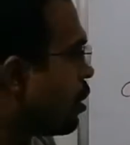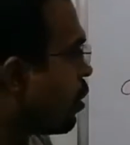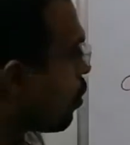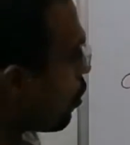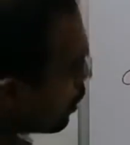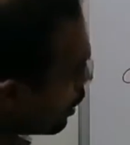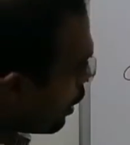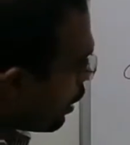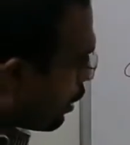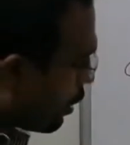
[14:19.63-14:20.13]

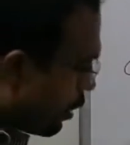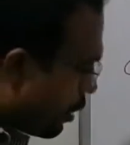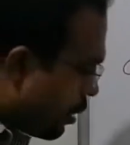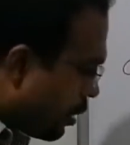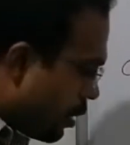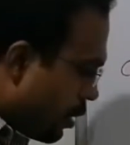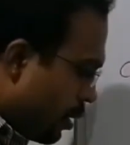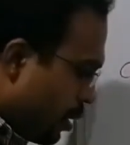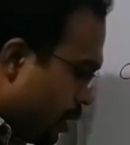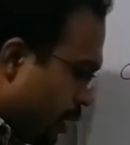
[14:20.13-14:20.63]
Okay,
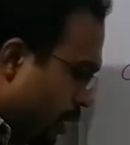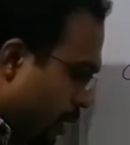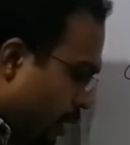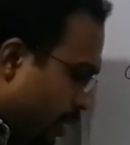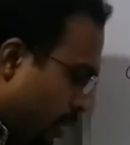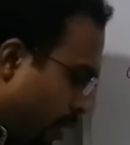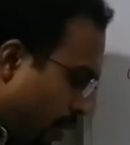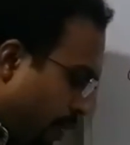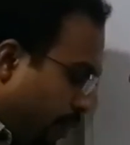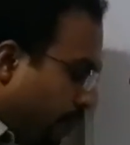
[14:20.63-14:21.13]

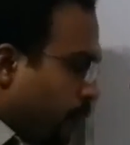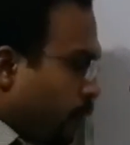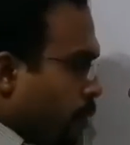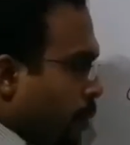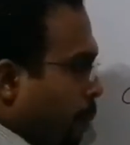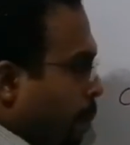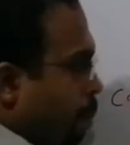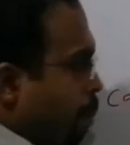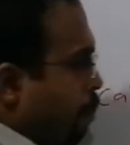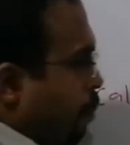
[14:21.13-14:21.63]

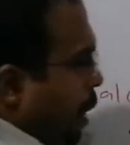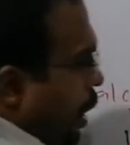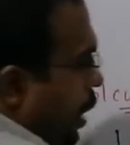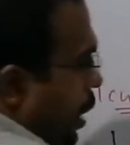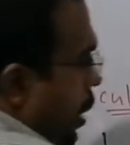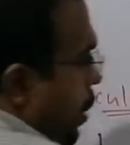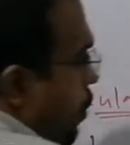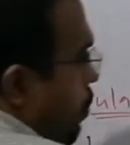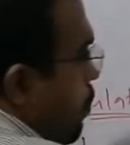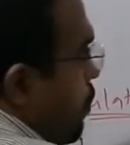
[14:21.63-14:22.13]
therefore
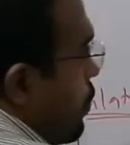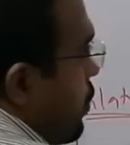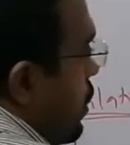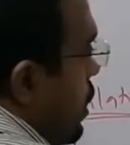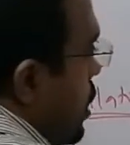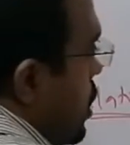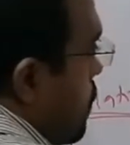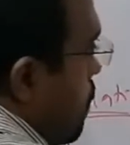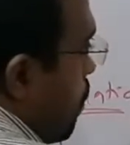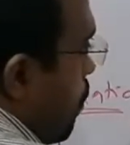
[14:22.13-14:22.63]

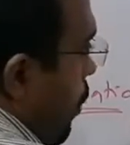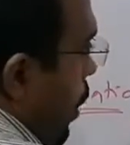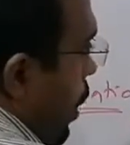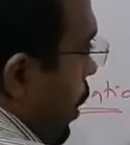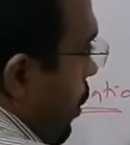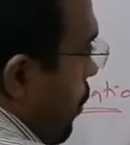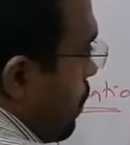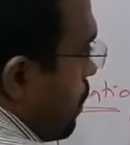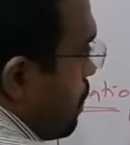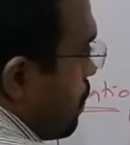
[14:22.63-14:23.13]
this
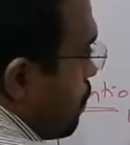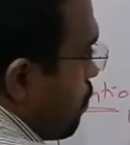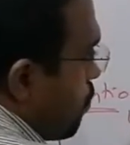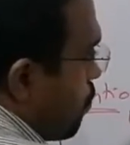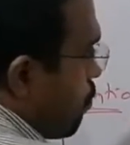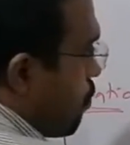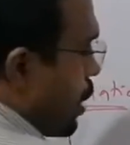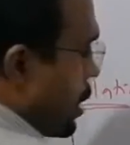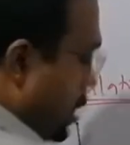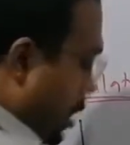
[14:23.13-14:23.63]
P,
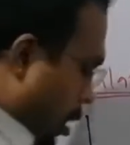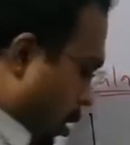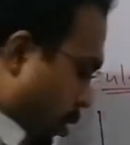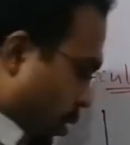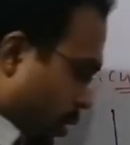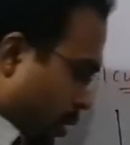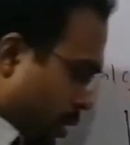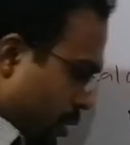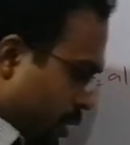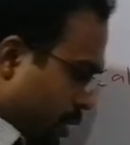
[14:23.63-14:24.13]
pressure
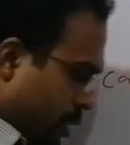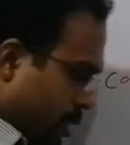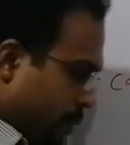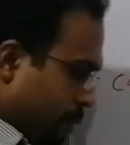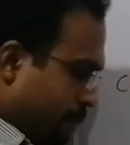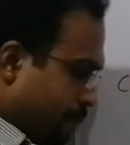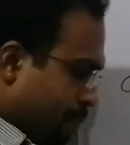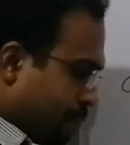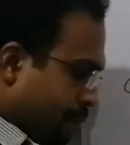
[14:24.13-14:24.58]
lost,